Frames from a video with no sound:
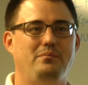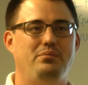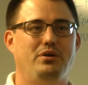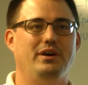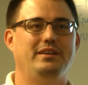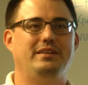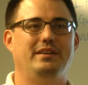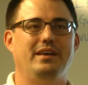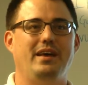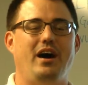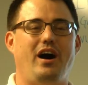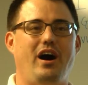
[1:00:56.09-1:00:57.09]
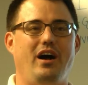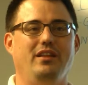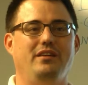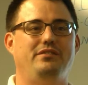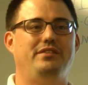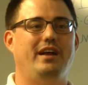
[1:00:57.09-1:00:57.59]
put all
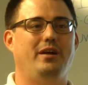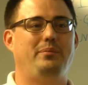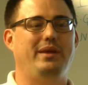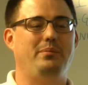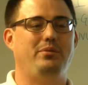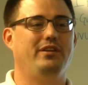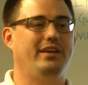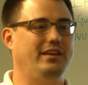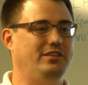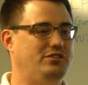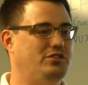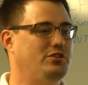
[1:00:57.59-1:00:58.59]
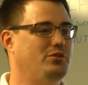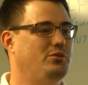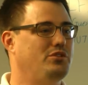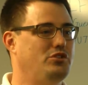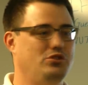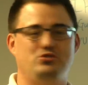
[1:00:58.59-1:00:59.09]
of their people into
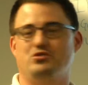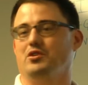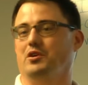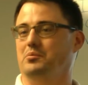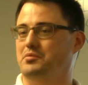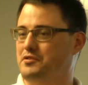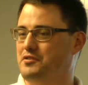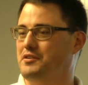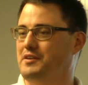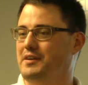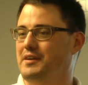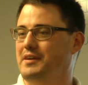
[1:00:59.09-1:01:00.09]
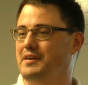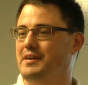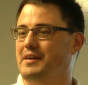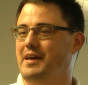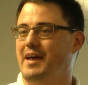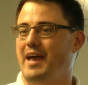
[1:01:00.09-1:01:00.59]
news groups.
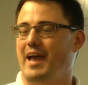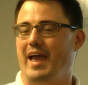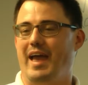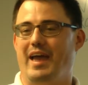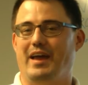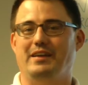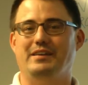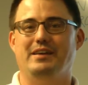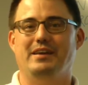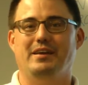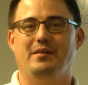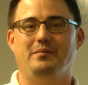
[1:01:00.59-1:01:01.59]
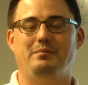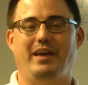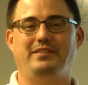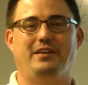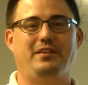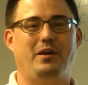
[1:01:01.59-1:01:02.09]
And
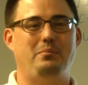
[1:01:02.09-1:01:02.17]
basically a